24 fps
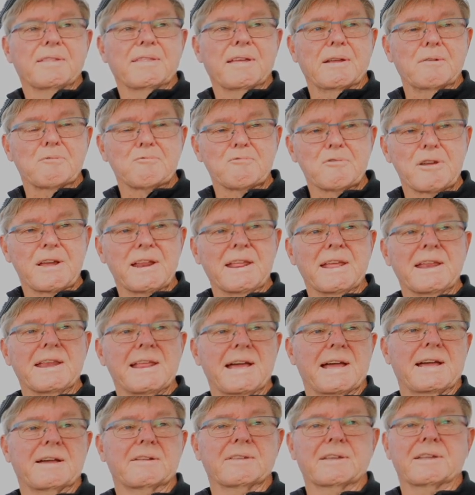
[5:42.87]
They really
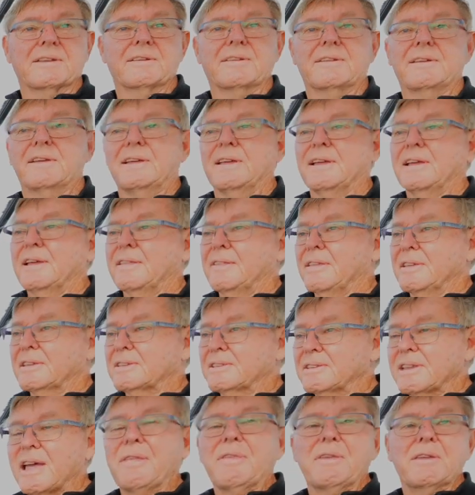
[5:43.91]
nailed it.
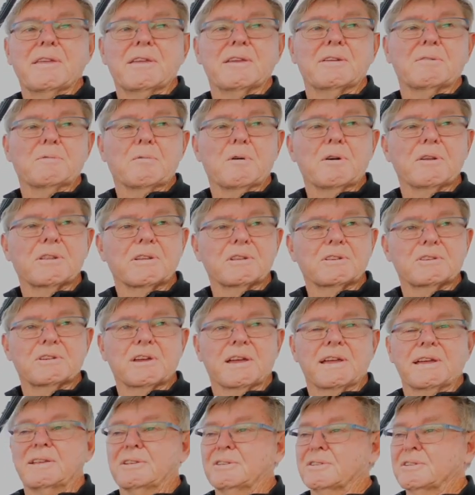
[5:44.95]
There's nothing you'd want to
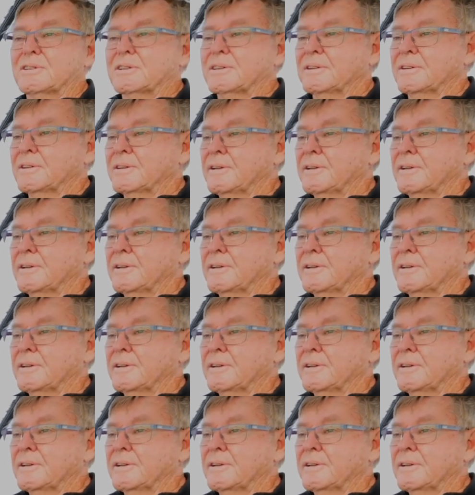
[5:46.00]
change.